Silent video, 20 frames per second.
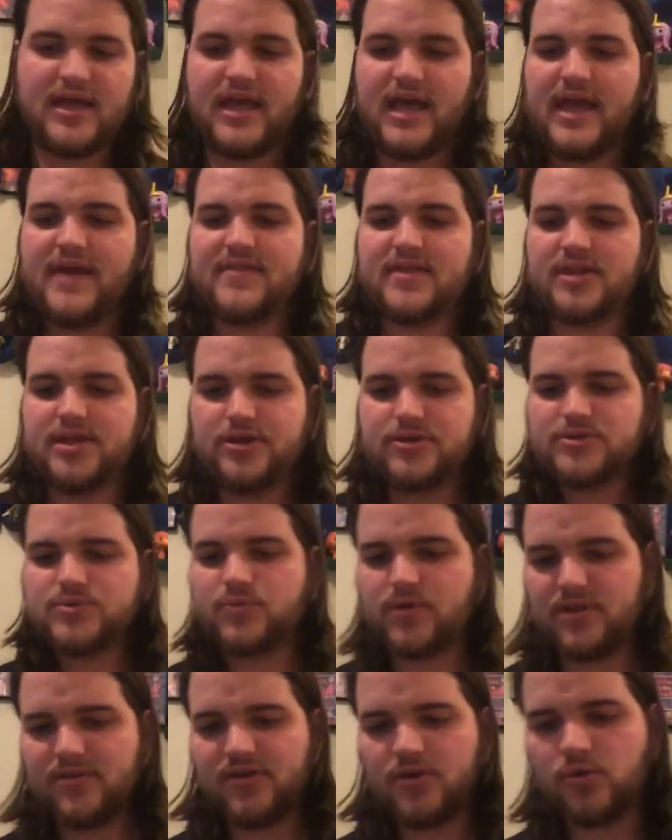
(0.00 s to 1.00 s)
And then here's
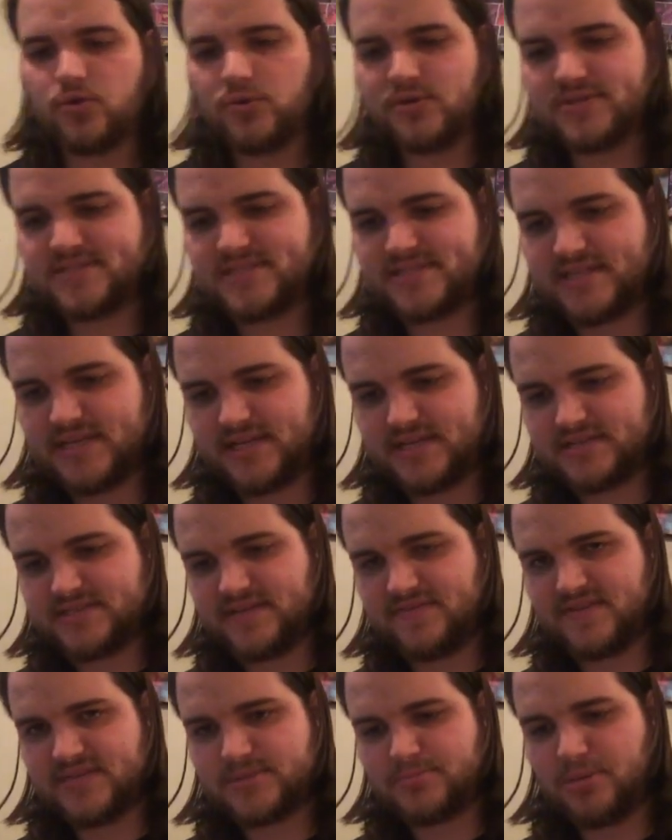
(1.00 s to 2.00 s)
one of the coolest things
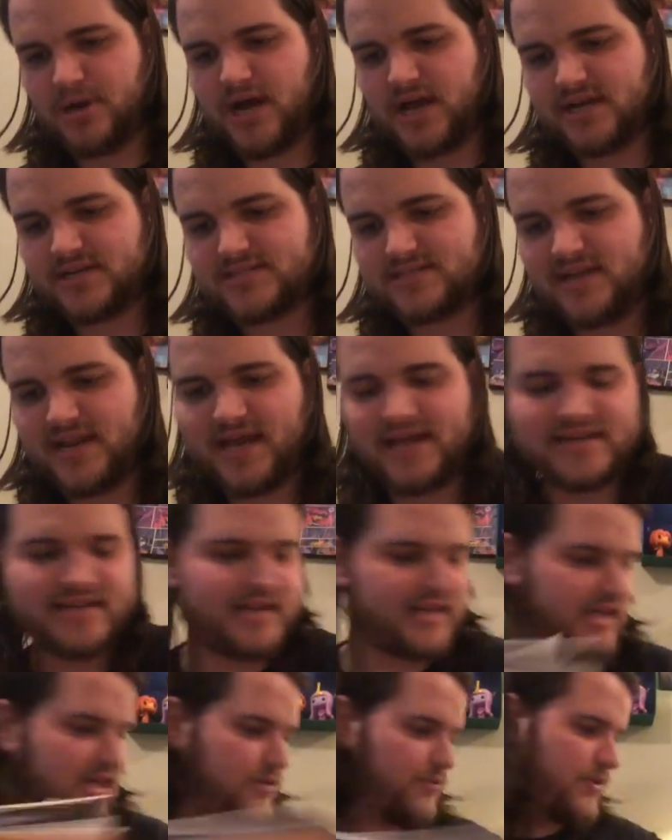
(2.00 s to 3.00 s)
in this box, and I
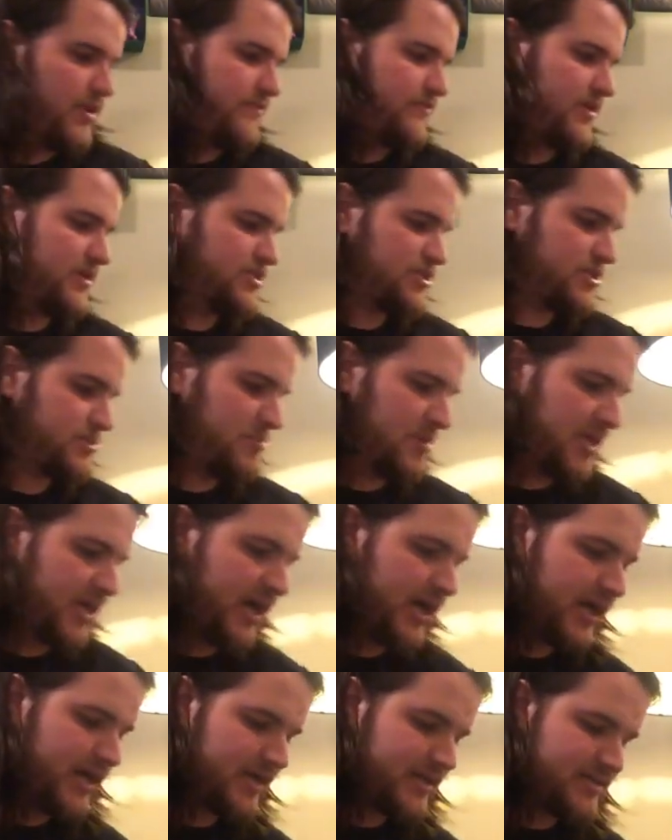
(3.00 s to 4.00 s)
didn't get rid of it just
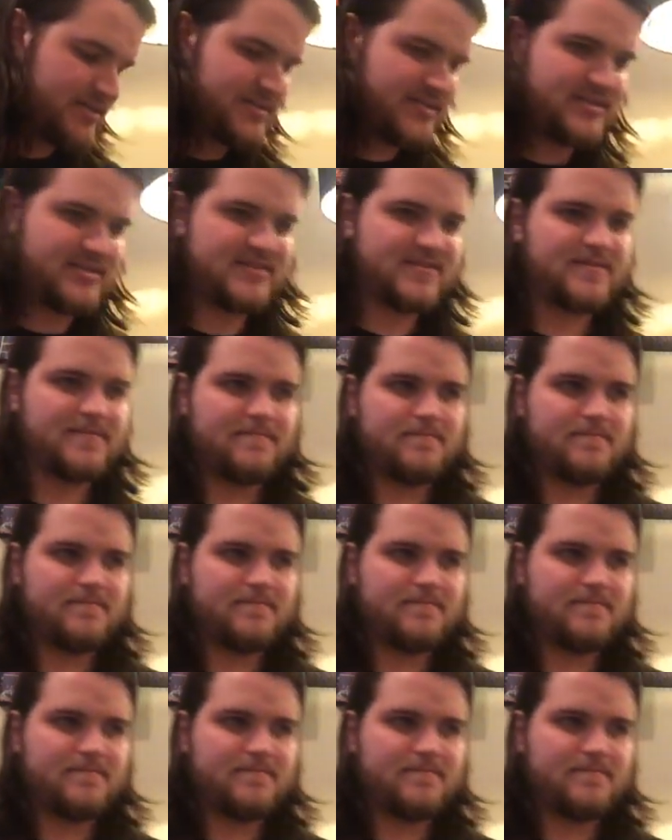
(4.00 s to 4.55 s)
because